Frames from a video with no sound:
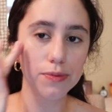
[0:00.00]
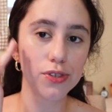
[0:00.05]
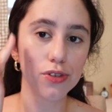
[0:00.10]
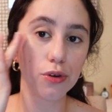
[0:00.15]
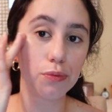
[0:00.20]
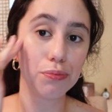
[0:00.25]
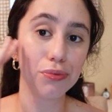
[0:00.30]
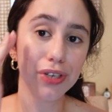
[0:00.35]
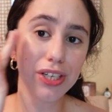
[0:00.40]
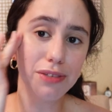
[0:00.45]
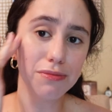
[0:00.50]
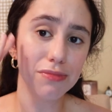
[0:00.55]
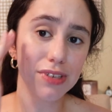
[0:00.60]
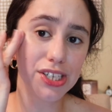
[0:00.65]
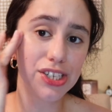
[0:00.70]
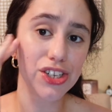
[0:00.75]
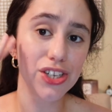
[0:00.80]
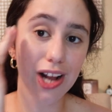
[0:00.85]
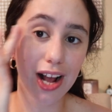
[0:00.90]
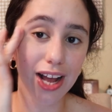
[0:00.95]
So pretty
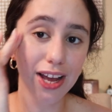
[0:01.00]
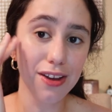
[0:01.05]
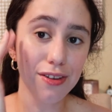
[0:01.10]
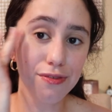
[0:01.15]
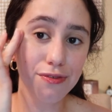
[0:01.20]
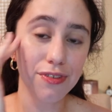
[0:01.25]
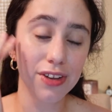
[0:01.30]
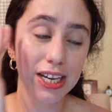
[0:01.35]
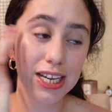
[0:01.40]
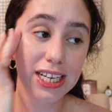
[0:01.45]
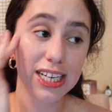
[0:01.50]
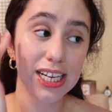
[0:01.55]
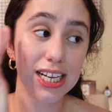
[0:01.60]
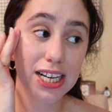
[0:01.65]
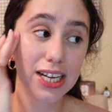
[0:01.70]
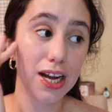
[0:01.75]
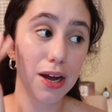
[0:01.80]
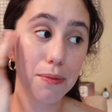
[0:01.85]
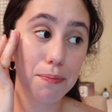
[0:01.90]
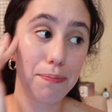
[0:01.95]
much I've
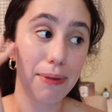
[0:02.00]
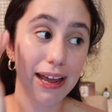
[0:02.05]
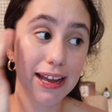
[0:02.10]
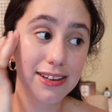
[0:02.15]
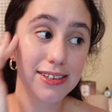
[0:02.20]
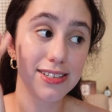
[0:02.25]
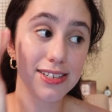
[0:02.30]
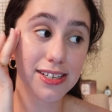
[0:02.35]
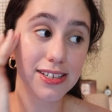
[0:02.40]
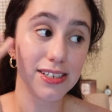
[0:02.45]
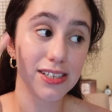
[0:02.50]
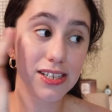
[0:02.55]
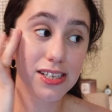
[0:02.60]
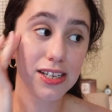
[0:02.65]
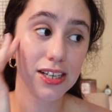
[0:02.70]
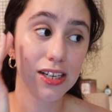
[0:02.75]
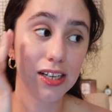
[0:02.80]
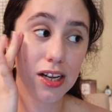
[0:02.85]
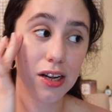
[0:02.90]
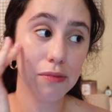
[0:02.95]
abandoned
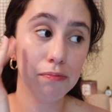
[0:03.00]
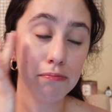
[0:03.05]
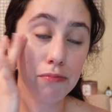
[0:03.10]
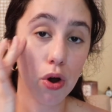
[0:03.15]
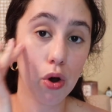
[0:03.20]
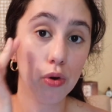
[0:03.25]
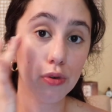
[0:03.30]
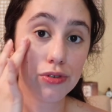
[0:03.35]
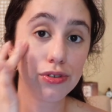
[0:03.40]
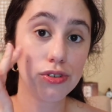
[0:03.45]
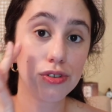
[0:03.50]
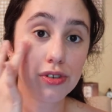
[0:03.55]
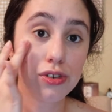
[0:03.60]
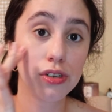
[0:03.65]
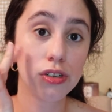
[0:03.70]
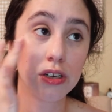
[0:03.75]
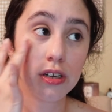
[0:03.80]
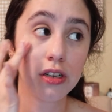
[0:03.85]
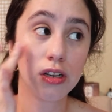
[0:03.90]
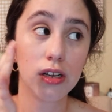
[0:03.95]
most,